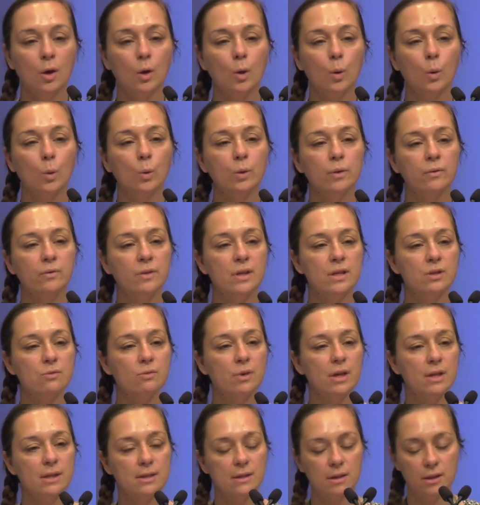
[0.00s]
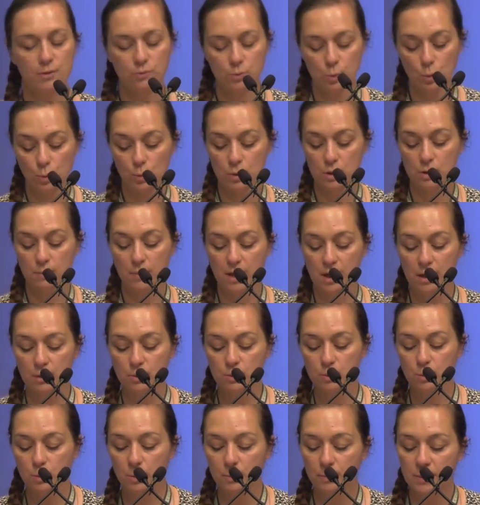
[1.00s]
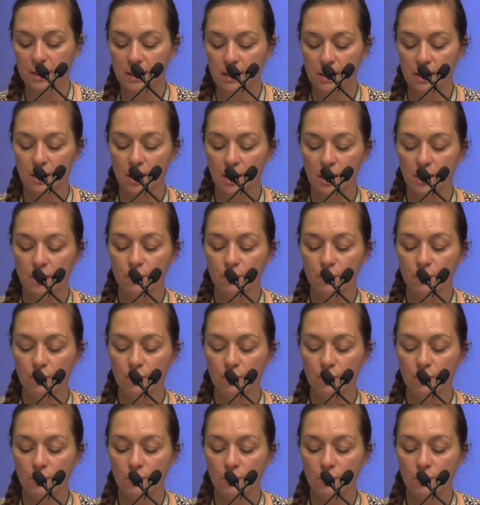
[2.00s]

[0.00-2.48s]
All of these rights that I've talked about will be